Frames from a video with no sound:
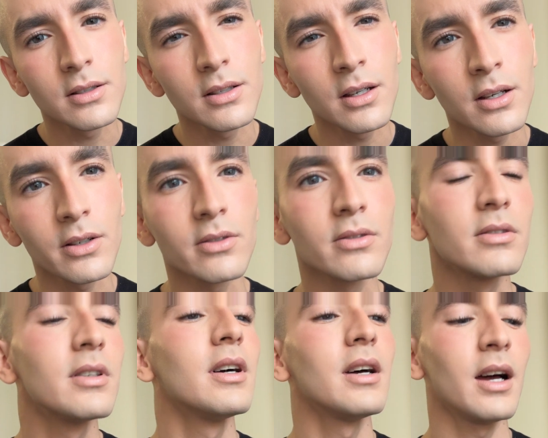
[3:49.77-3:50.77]
Oh.
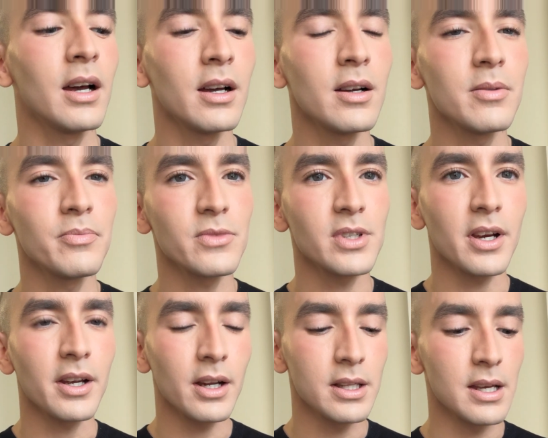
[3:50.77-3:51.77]
Sorry,
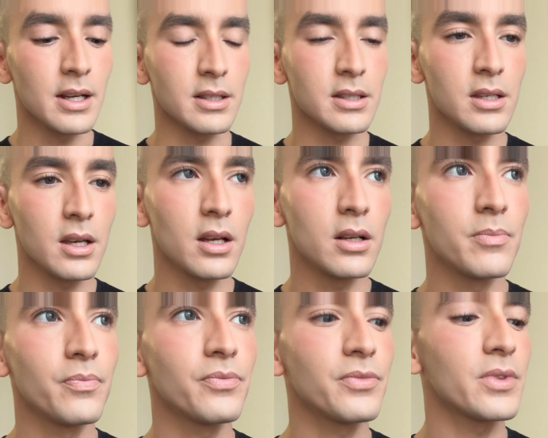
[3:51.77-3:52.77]
I got a text.
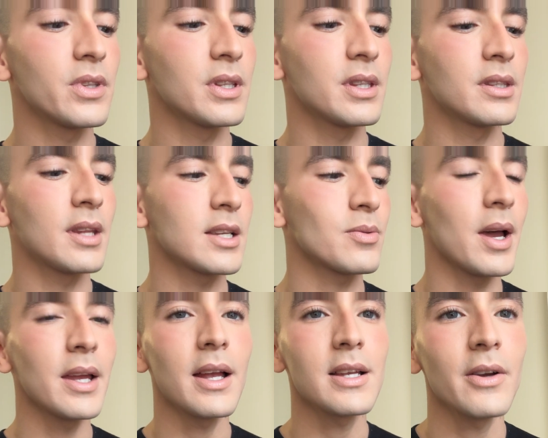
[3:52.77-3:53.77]
That's how I
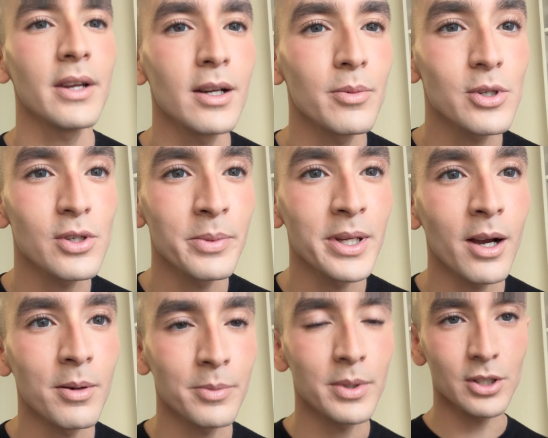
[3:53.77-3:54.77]
ended up with so many
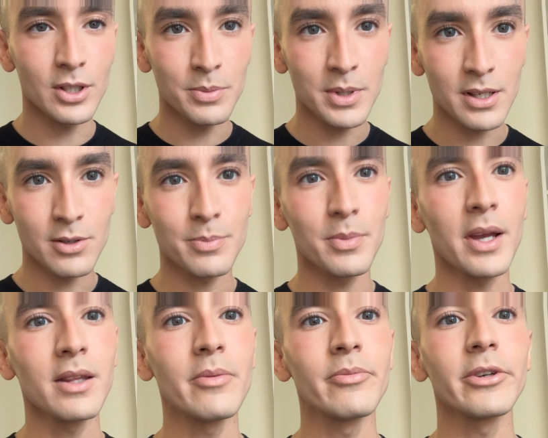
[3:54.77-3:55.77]
comic books, just because I was
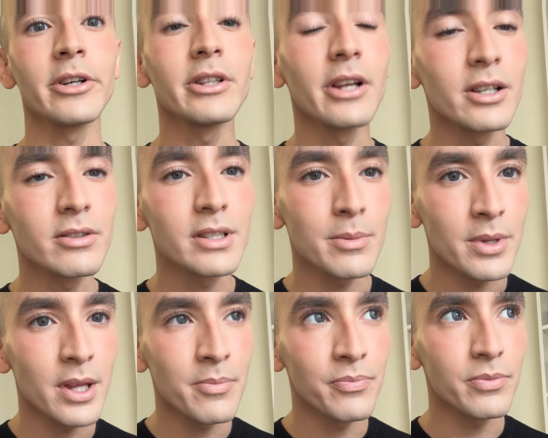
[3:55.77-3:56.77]
buying them, some of
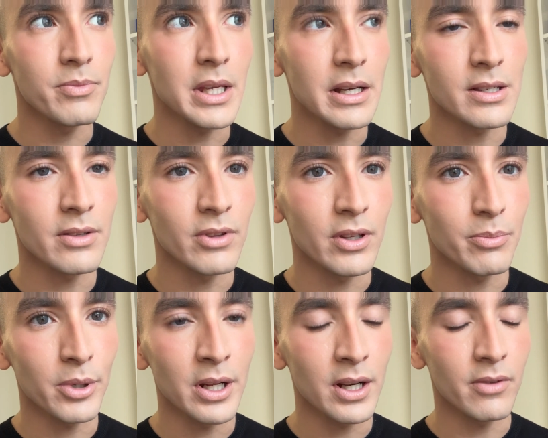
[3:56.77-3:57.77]
them because of the
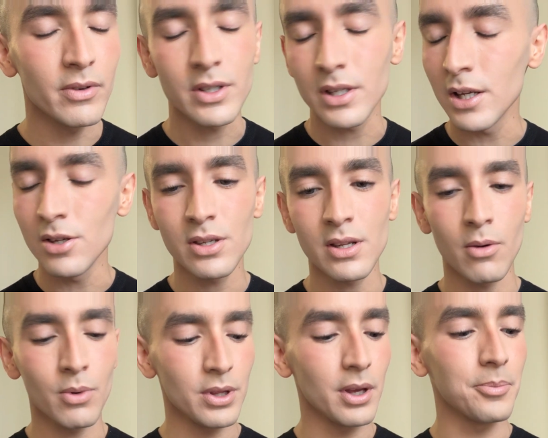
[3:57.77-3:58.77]
pretty covers. It's just not
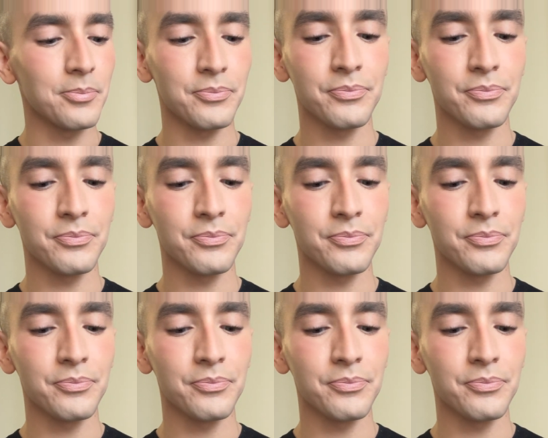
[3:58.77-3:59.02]
worth it.